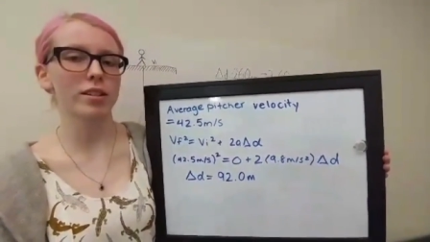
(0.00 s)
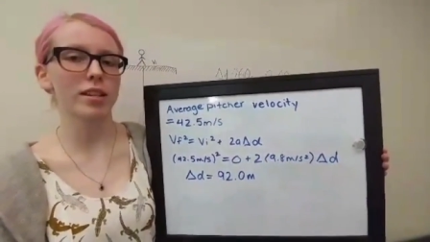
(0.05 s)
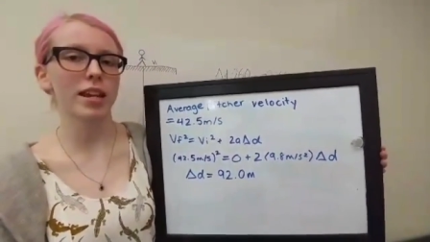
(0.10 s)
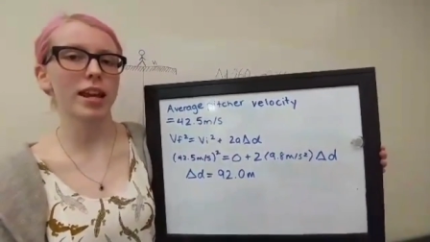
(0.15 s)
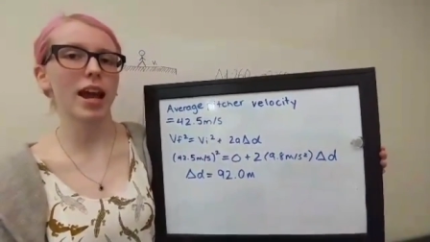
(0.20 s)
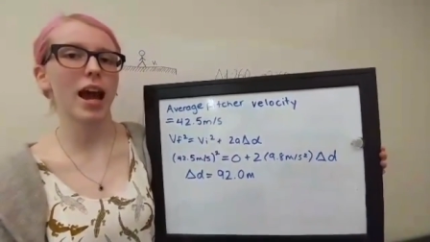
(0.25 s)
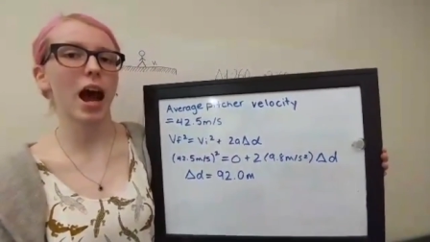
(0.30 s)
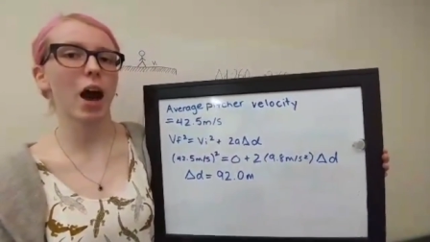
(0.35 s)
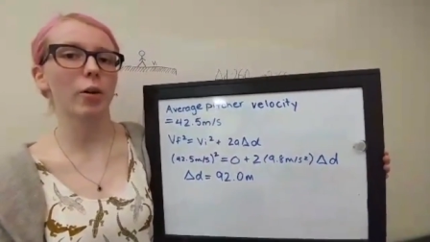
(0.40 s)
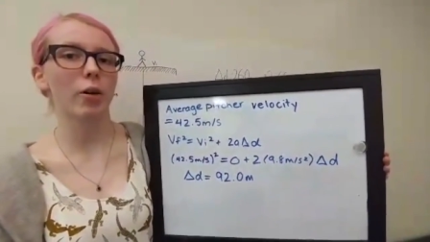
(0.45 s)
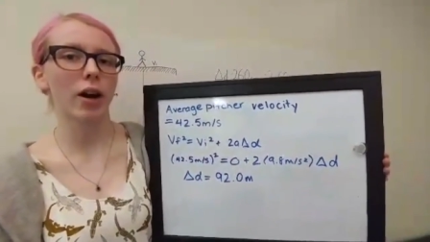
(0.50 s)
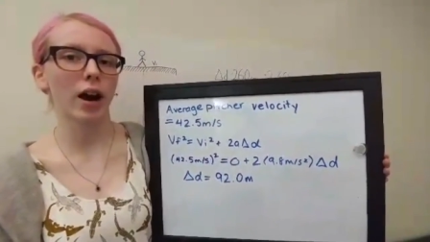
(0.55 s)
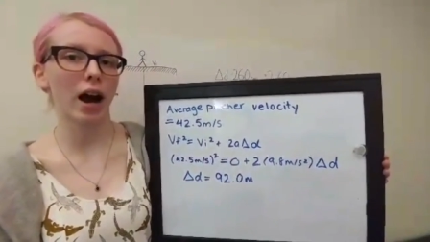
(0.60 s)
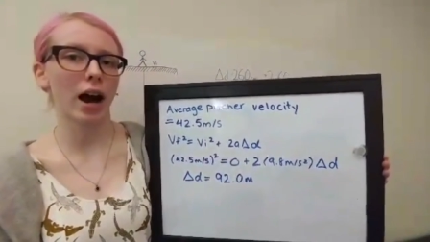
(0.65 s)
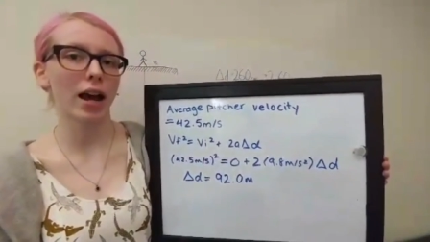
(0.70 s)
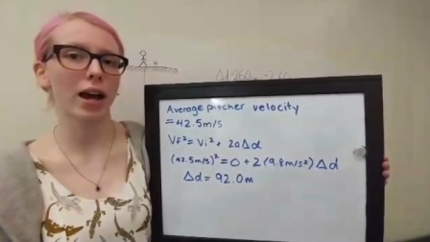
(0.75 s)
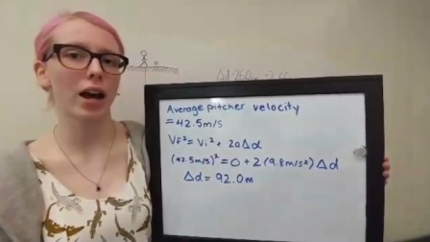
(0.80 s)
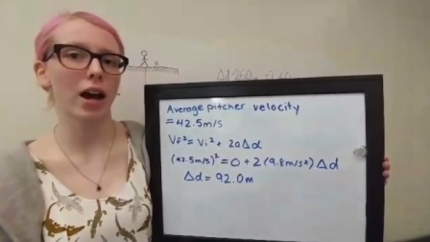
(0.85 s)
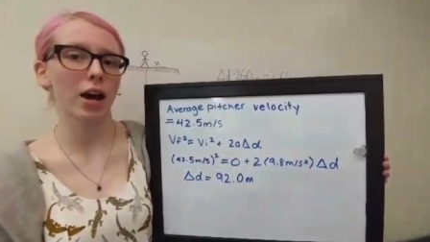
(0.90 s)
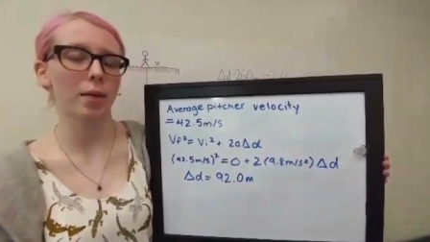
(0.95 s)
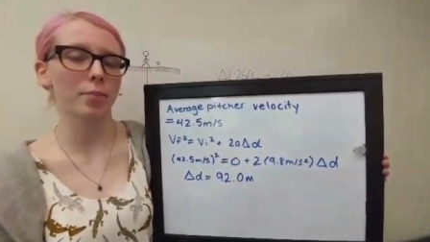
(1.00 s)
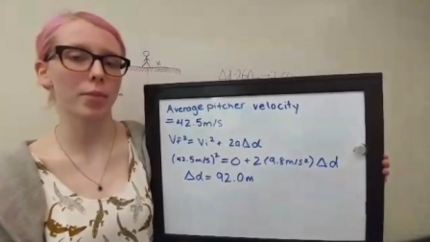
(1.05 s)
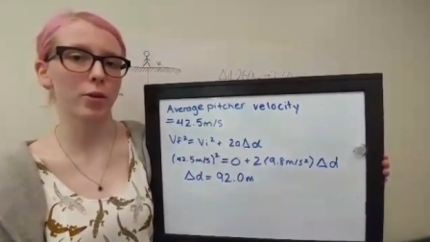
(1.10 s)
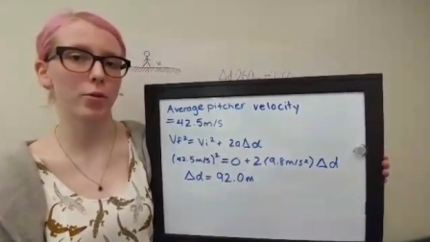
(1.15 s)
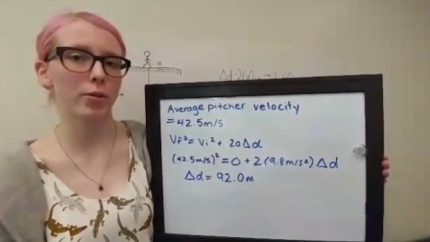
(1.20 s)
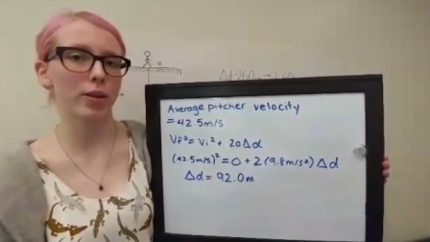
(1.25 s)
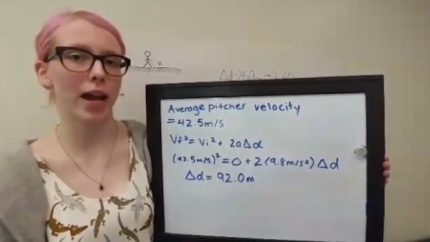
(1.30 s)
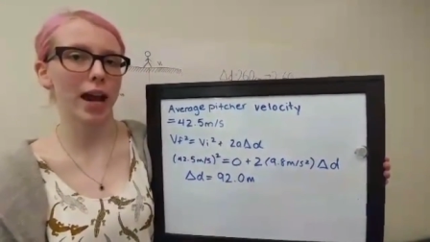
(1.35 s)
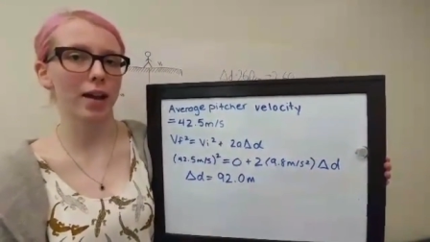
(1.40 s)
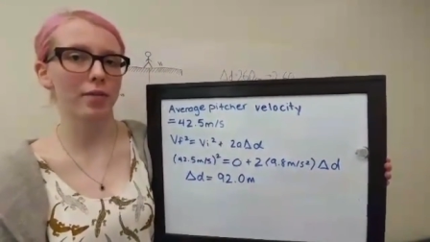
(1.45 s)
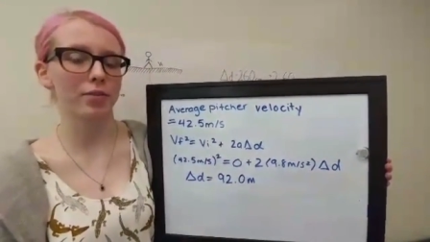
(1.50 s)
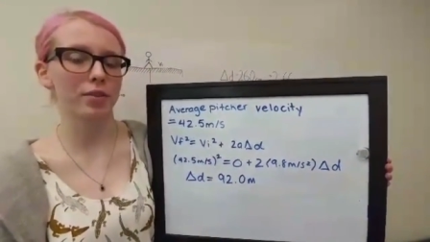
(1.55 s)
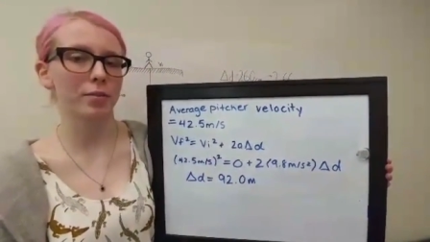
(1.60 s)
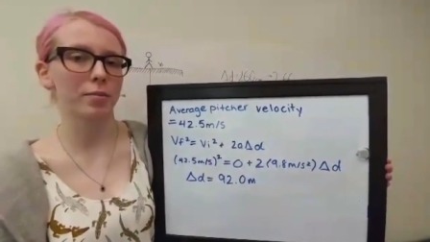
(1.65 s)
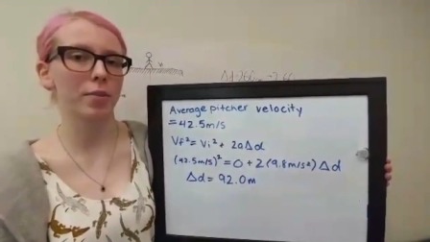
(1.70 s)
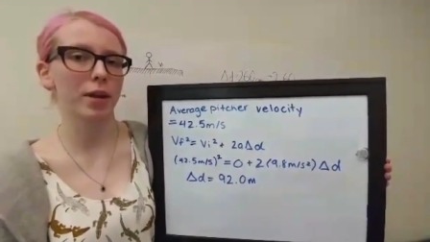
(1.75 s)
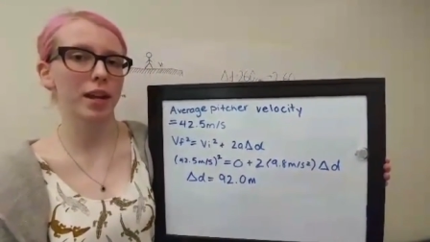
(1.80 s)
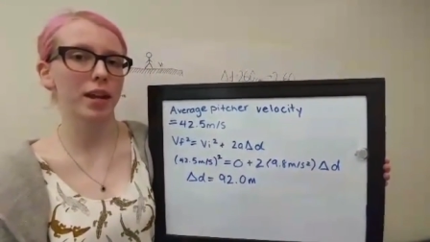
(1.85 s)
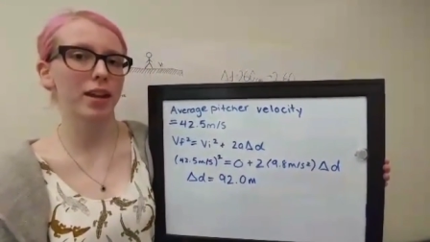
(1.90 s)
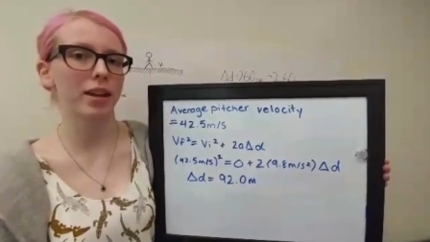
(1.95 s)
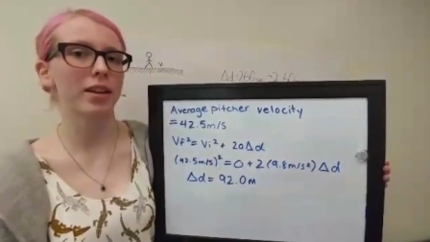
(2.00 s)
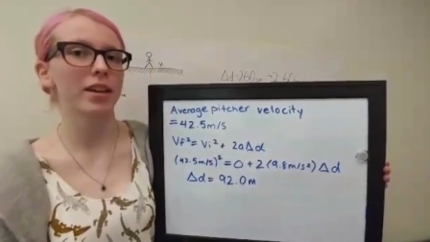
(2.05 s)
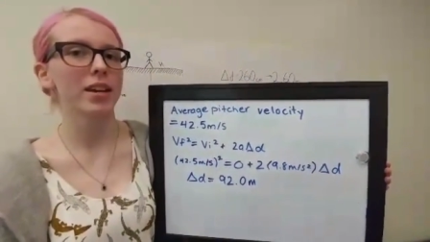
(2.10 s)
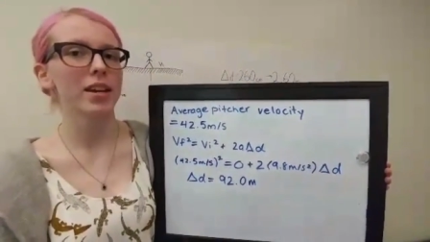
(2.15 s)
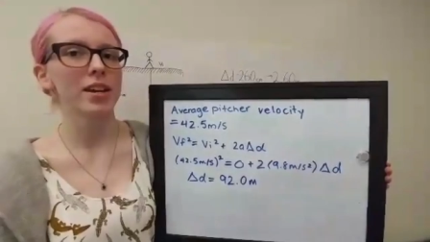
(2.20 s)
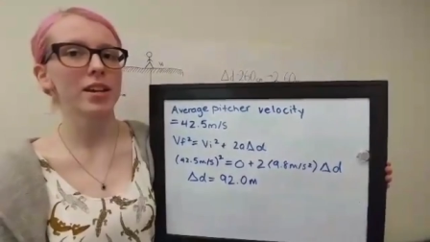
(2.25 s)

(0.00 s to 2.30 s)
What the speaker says: see how high up you would have to be